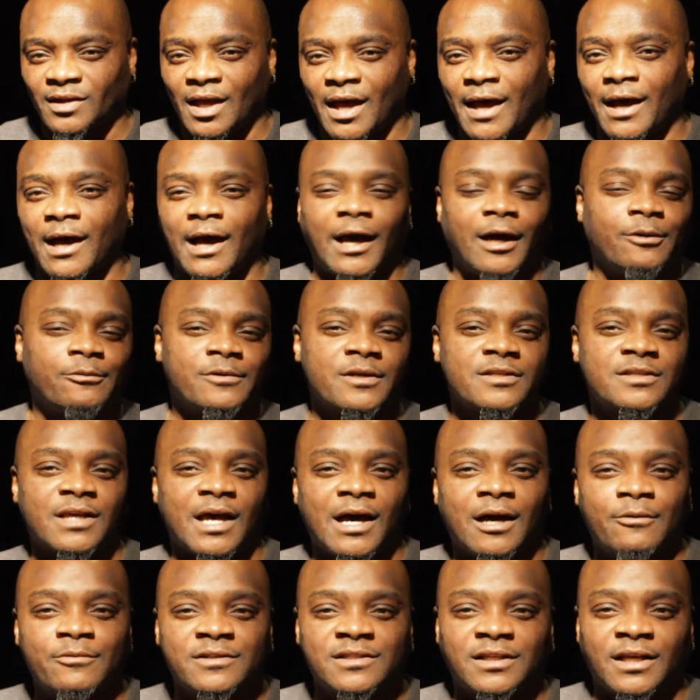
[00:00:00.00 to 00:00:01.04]
I
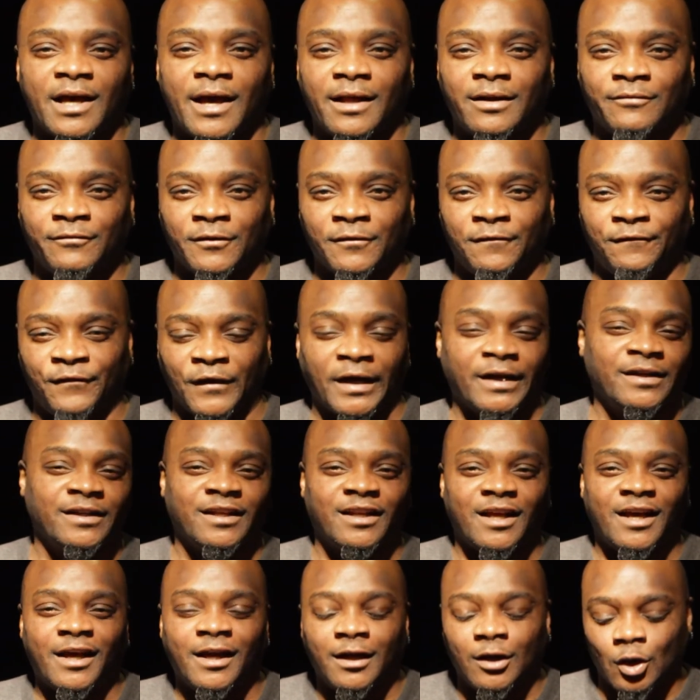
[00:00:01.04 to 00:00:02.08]
was kind of offended.
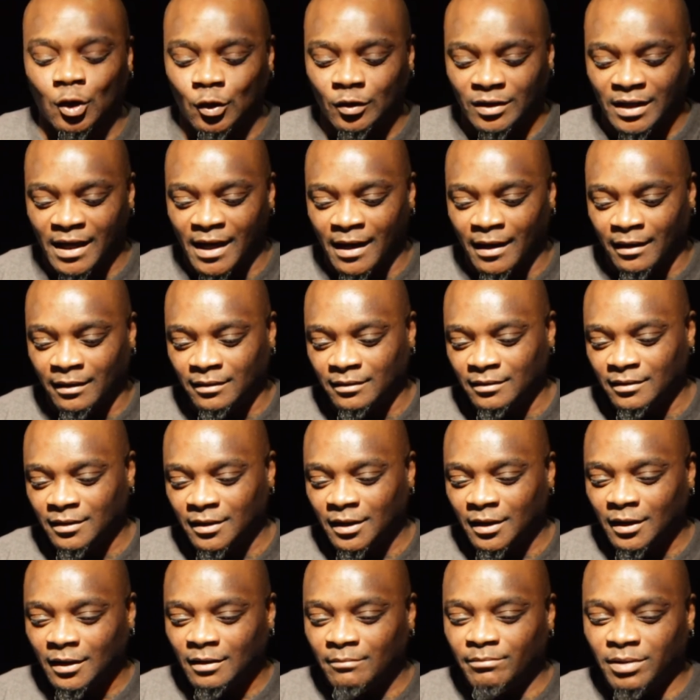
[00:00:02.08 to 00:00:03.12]
I ain't going to lie.
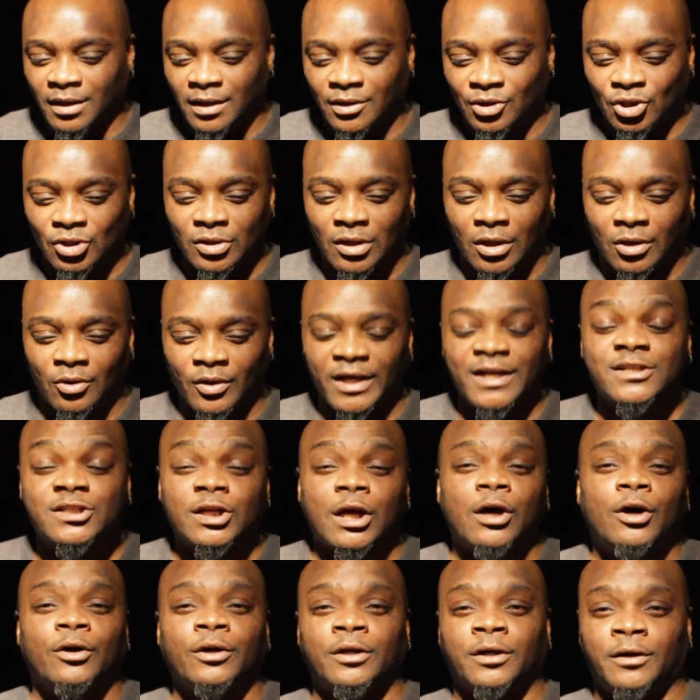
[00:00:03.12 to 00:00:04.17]
But, you know, it's
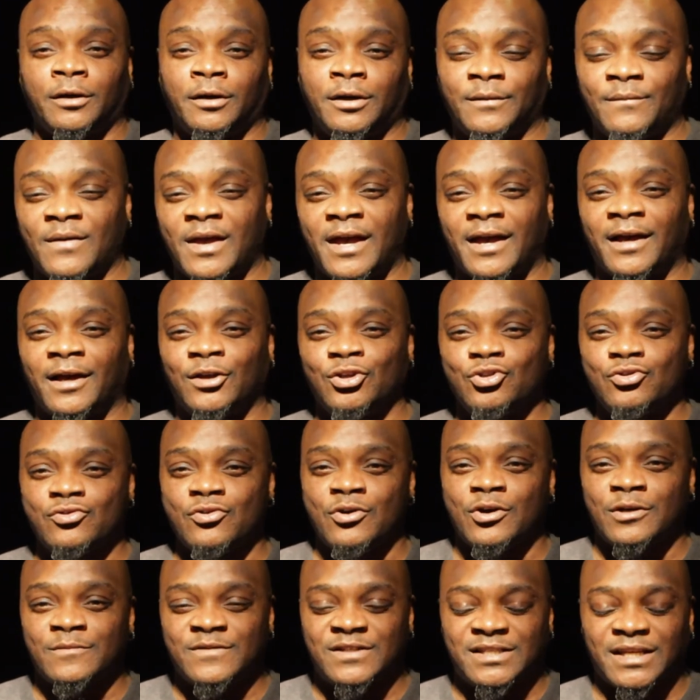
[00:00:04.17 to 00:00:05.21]
all good, man. You know
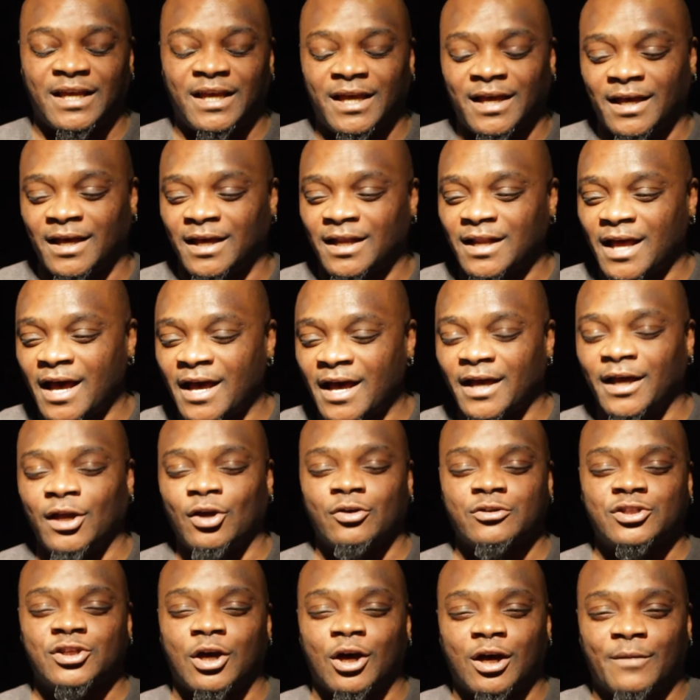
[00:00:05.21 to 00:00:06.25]
what I'm saying? I ain't
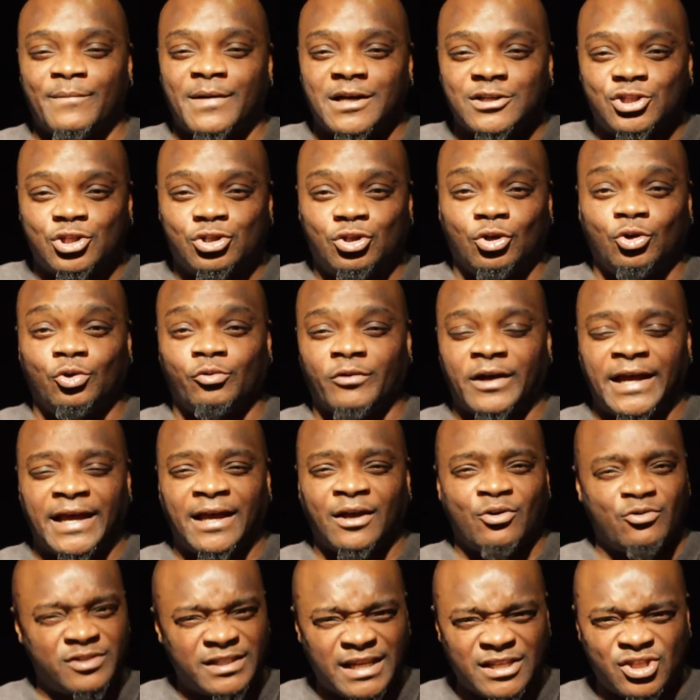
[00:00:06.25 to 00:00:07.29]
gonna talk about your do-rag.
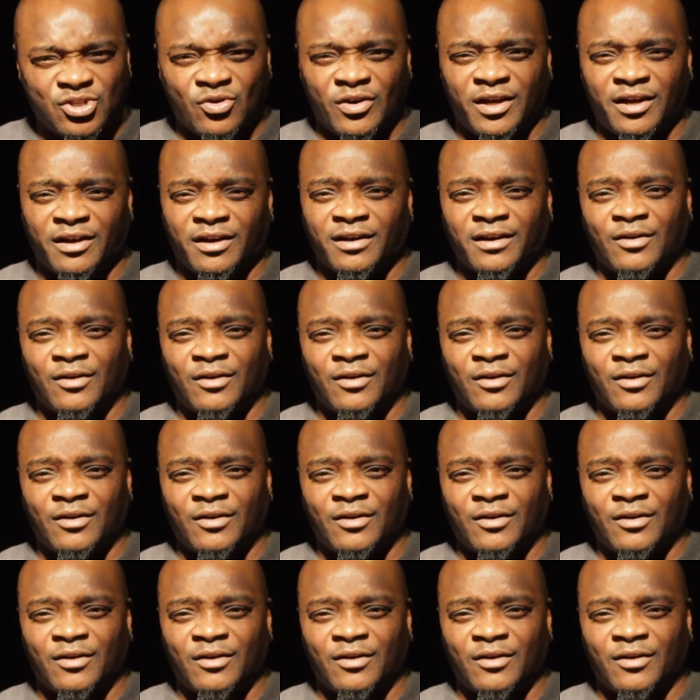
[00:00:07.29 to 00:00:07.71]
Or is that your hair?